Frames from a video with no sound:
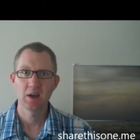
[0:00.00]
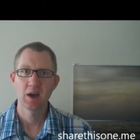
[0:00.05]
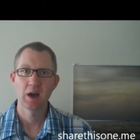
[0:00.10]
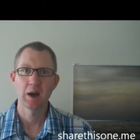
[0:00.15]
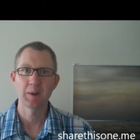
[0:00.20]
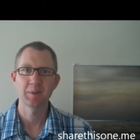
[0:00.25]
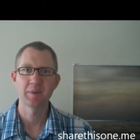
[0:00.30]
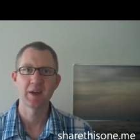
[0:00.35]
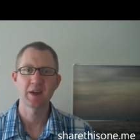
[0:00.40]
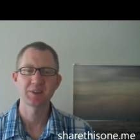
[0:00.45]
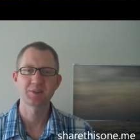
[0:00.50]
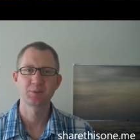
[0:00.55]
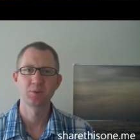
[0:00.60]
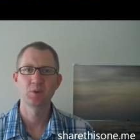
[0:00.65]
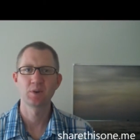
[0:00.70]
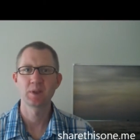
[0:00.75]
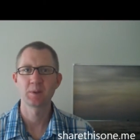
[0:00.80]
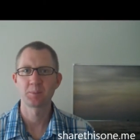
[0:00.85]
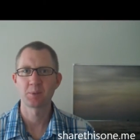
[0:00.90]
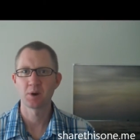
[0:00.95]
I mean, that's
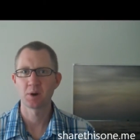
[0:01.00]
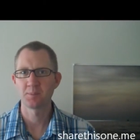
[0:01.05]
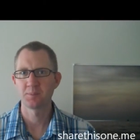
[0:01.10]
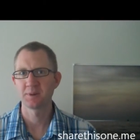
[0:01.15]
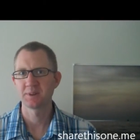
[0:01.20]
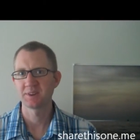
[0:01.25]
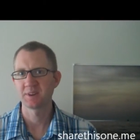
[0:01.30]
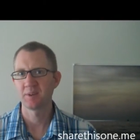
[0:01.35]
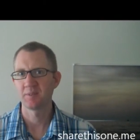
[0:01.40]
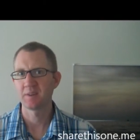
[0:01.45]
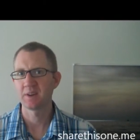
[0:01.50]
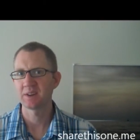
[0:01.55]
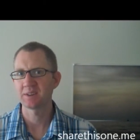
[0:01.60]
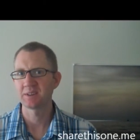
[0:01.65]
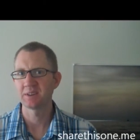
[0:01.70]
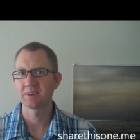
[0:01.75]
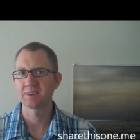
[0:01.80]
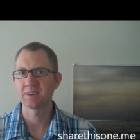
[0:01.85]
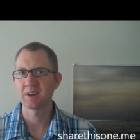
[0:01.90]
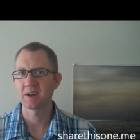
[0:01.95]
really the purpose of this,
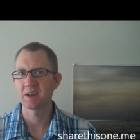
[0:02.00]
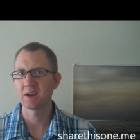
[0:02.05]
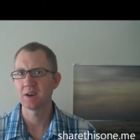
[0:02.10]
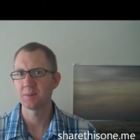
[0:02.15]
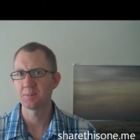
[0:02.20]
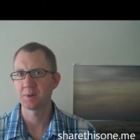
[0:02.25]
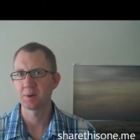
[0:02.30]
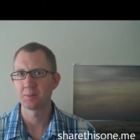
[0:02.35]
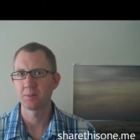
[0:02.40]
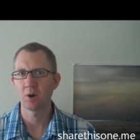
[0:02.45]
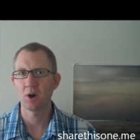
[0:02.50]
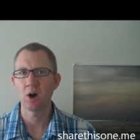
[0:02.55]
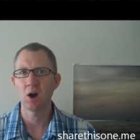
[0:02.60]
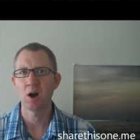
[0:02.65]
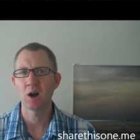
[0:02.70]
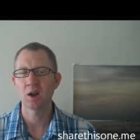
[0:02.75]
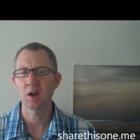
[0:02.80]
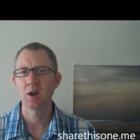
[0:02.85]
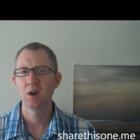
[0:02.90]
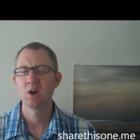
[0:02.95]
is setting up your
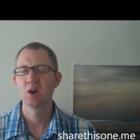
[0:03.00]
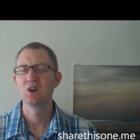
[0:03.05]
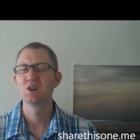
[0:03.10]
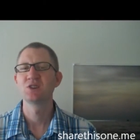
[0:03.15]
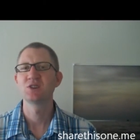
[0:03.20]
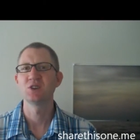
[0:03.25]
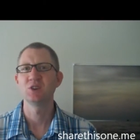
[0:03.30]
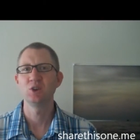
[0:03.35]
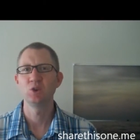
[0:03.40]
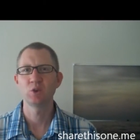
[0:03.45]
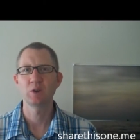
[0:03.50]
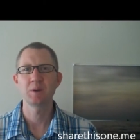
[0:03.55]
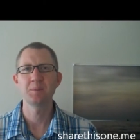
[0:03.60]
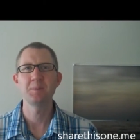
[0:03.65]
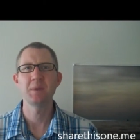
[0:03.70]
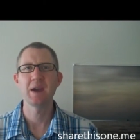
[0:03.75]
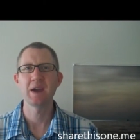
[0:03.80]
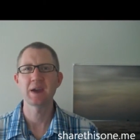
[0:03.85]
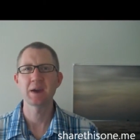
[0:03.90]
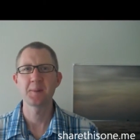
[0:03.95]
blog so you can
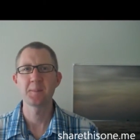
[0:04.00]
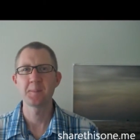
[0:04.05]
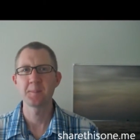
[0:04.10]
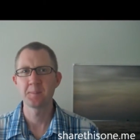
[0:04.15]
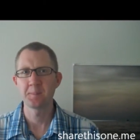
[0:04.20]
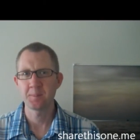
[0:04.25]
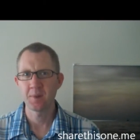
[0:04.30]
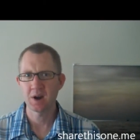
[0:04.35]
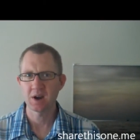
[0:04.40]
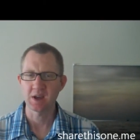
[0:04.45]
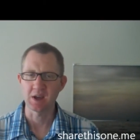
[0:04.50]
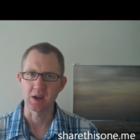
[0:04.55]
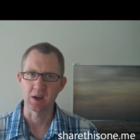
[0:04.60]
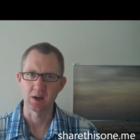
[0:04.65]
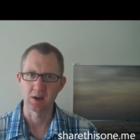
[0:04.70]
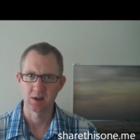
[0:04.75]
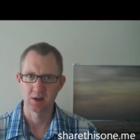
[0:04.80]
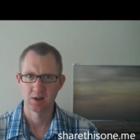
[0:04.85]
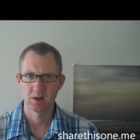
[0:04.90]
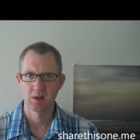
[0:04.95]
make money.
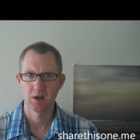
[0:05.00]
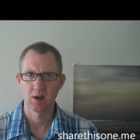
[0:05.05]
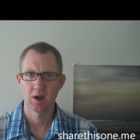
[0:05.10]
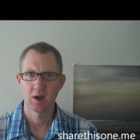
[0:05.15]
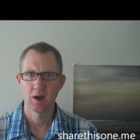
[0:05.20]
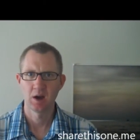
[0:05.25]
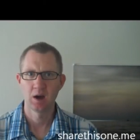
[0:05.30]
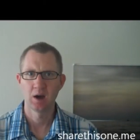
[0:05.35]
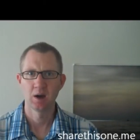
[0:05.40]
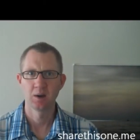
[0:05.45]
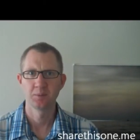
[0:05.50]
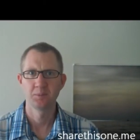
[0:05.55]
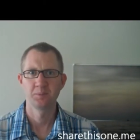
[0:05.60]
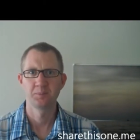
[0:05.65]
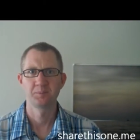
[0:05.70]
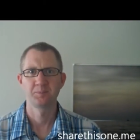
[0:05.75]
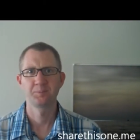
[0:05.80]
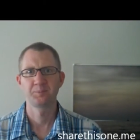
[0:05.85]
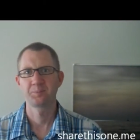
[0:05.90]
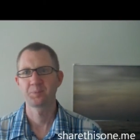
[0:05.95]
To
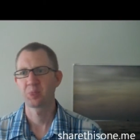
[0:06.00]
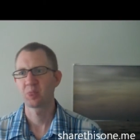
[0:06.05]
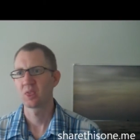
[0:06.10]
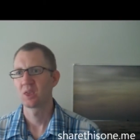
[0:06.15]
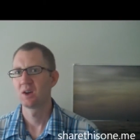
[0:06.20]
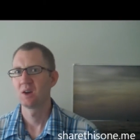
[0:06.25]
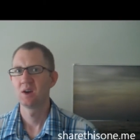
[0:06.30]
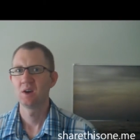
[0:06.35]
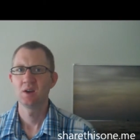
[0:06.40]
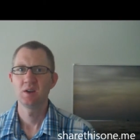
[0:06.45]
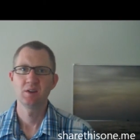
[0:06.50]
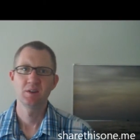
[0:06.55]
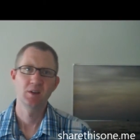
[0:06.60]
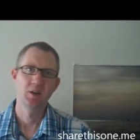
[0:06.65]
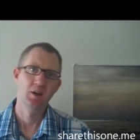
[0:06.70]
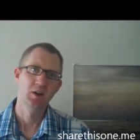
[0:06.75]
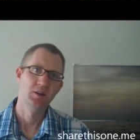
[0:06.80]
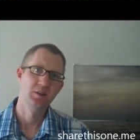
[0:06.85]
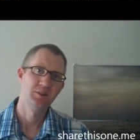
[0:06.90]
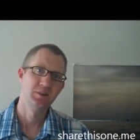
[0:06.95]

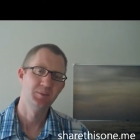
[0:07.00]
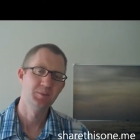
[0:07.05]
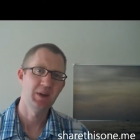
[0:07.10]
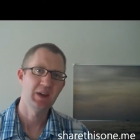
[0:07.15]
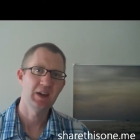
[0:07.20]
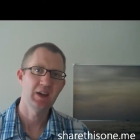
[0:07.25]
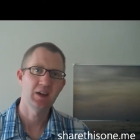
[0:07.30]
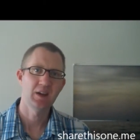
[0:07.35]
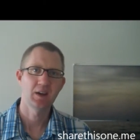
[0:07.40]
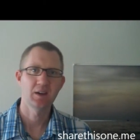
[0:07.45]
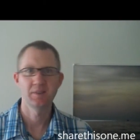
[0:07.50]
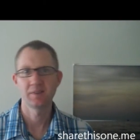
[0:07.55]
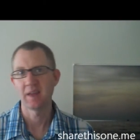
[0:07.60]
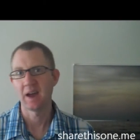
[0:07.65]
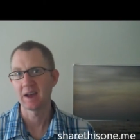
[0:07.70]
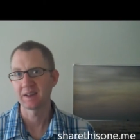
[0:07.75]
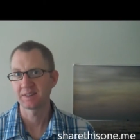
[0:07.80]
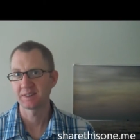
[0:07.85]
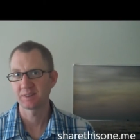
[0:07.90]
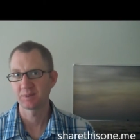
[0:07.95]
me,
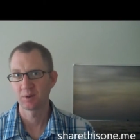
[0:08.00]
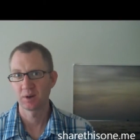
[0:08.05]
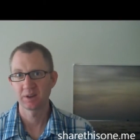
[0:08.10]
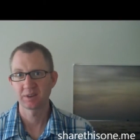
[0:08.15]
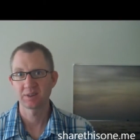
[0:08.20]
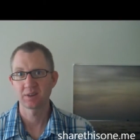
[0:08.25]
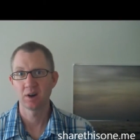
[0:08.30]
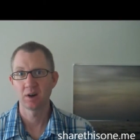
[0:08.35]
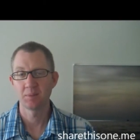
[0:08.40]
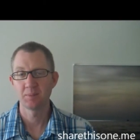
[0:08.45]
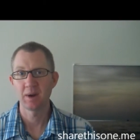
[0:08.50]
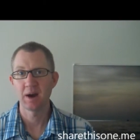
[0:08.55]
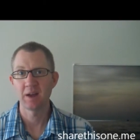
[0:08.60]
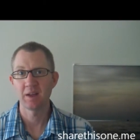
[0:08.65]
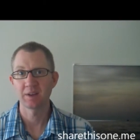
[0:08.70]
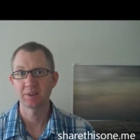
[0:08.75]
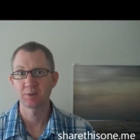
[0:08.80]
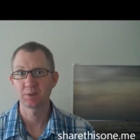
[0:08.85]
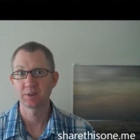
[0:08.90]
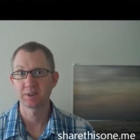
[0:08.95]
that's what it's all about.
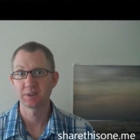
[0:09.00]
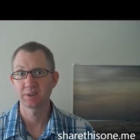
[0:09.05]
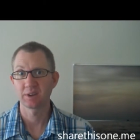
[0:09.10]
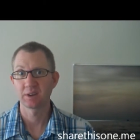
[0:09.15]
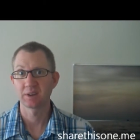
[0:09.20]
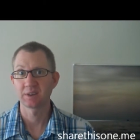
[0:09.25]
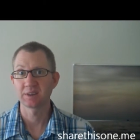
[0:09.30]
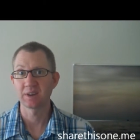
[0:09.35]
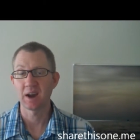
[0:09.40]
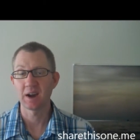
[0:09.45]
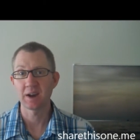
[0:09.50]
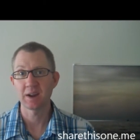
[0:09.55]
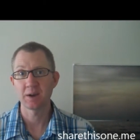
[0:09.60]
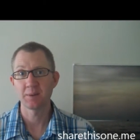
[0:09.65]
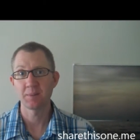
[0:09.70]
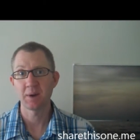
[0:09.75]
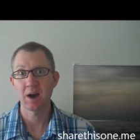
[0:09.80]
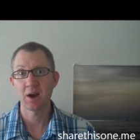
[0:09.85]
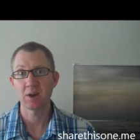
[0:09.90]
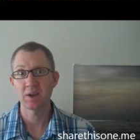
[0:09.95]
That's what's exciting
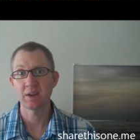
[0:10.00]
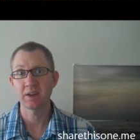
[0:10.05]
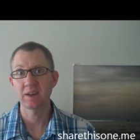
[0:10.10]
about it.